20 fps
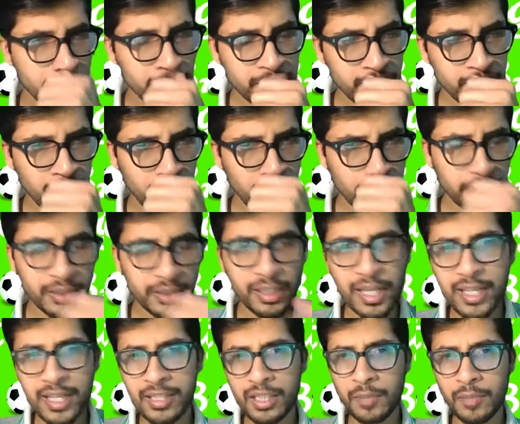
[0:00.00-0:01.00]
in the
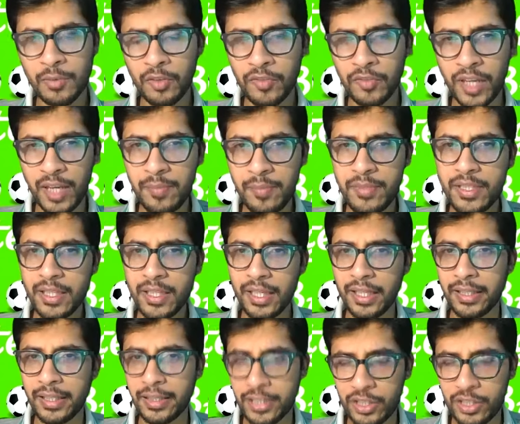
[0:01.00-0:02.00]
last couple of games,
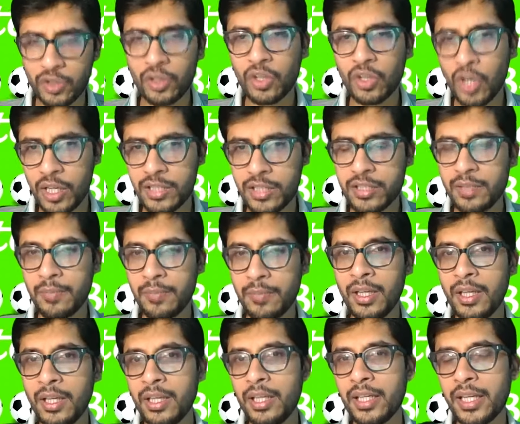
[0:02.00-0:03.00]
and it's going to cost him.
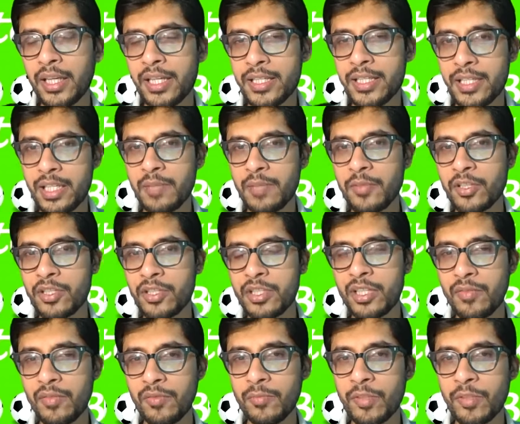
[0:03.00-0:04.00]
against City, because
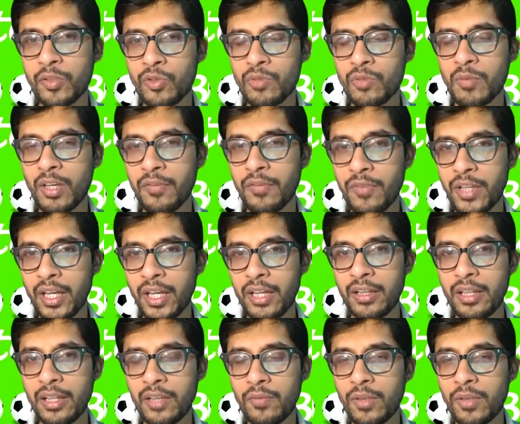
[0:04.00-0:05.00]
City will be too smart for that
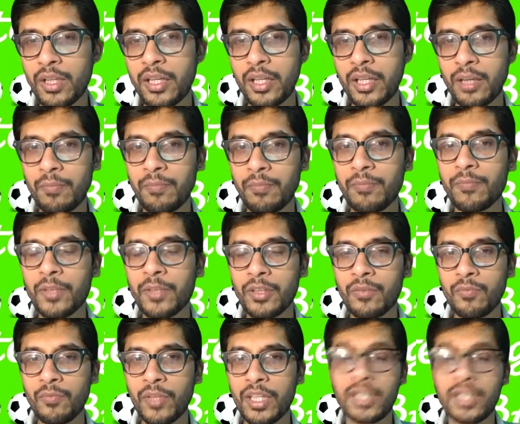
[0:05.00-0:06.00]
and they will end up
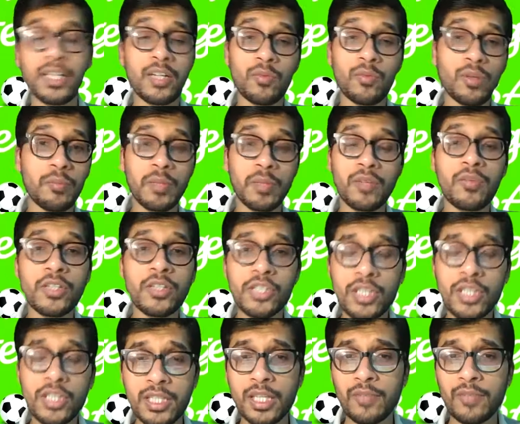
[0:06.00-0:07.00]
winning that one. But we
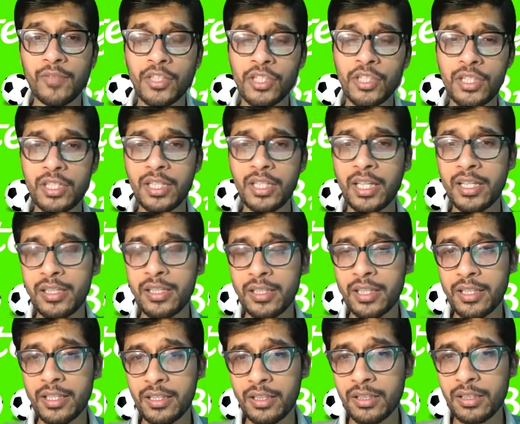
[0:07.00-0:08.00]
shall see. We shall see. That's
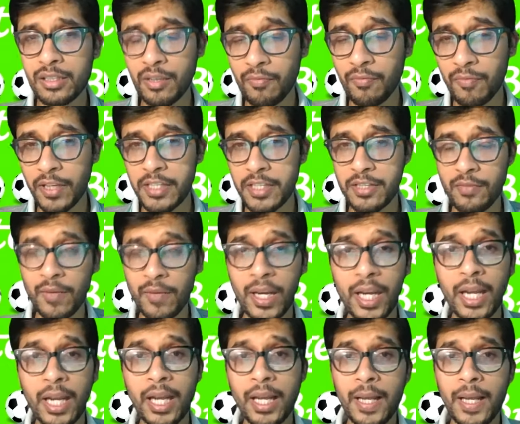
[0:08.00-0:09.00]
still some ways
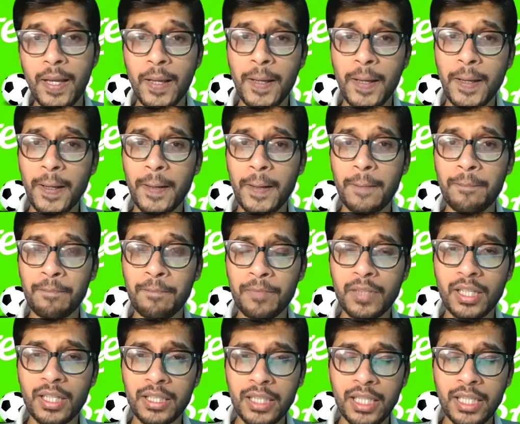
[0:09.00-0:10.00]
away.
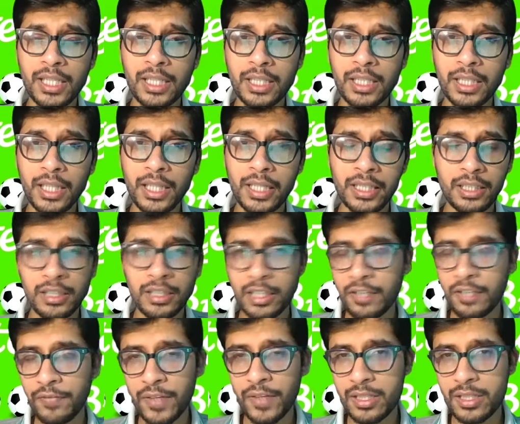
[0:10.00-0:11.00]
I think the
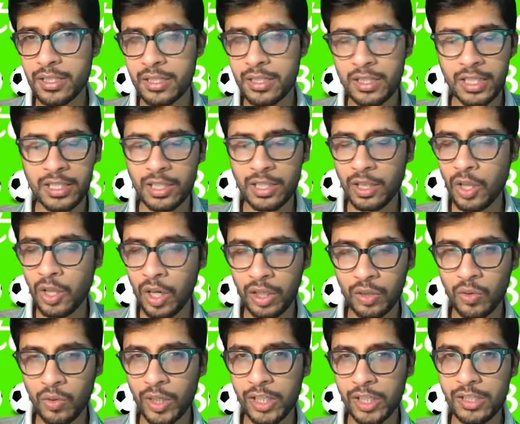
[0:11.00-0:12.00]
defense has a lot
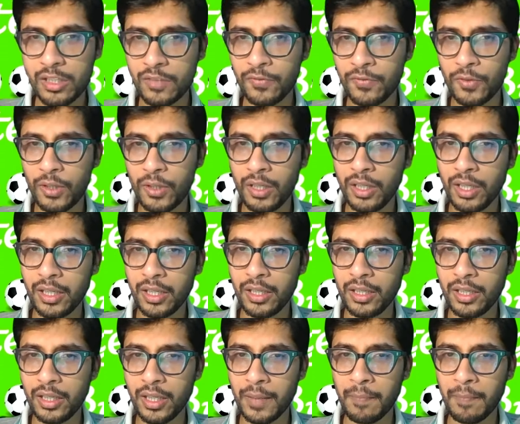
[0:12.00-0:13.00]
to answer for,
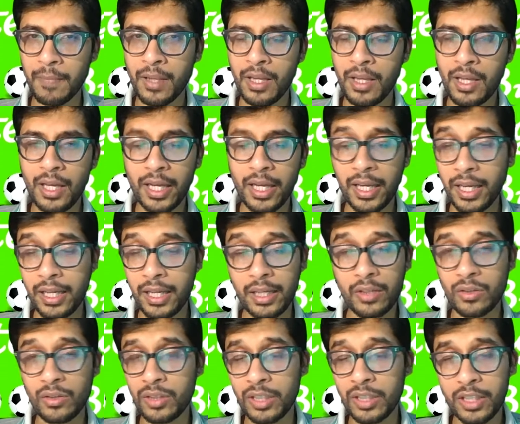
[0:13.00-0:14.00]
and
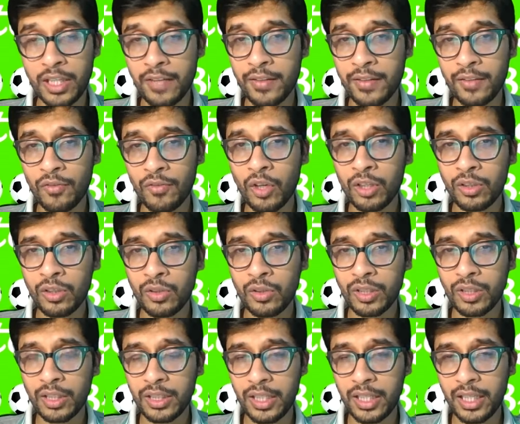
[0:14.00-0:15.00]
they've got to
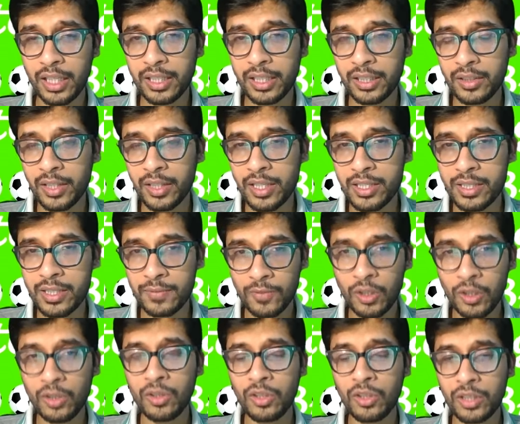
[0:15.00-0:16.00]
look. They've
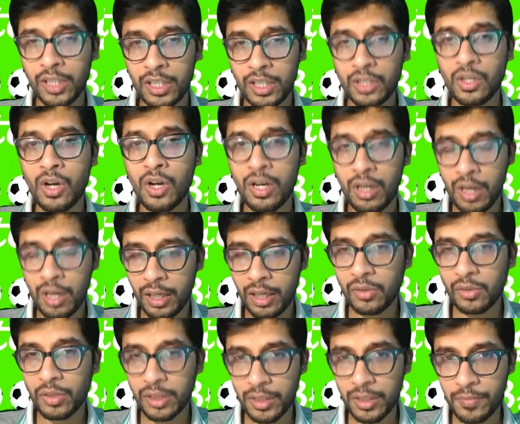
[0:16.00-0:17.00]
got to take a long, hard
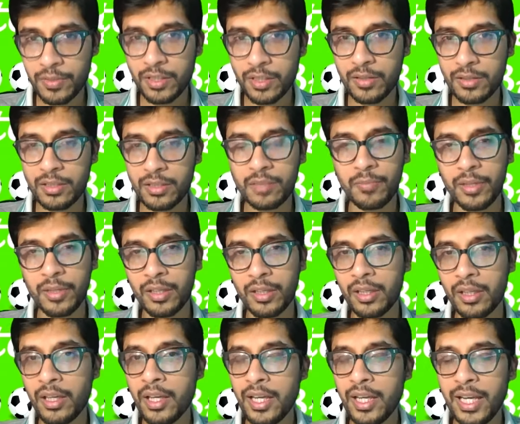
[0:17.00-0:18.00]
look at themselves in the
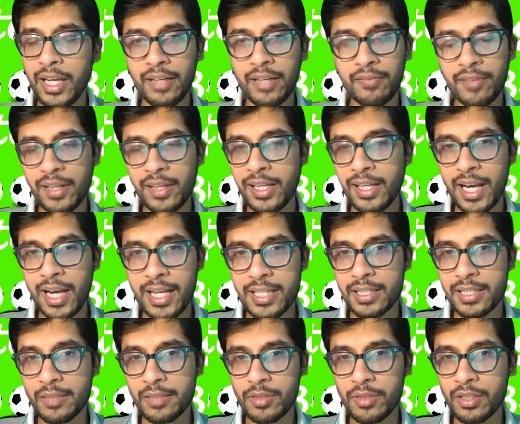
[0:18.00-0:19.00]
mirror and really
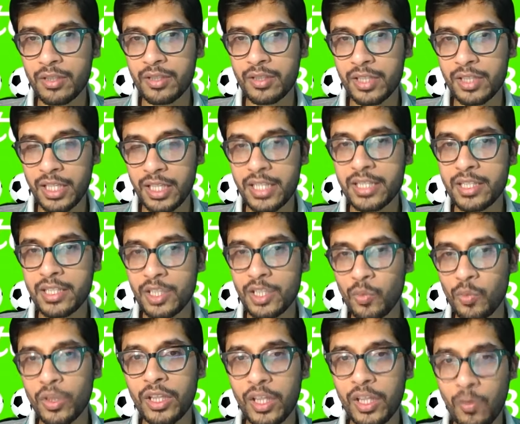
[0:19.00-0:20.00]
ask themselves, like, is this
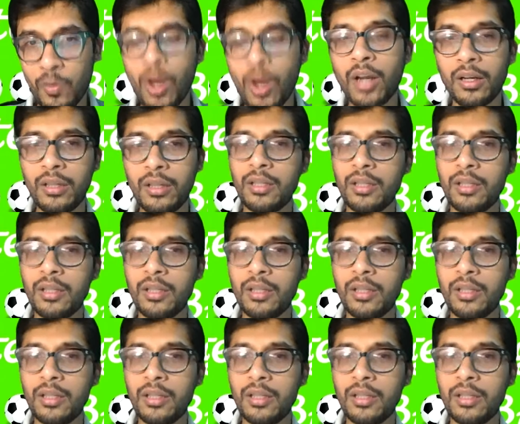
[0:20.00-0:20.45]
what they want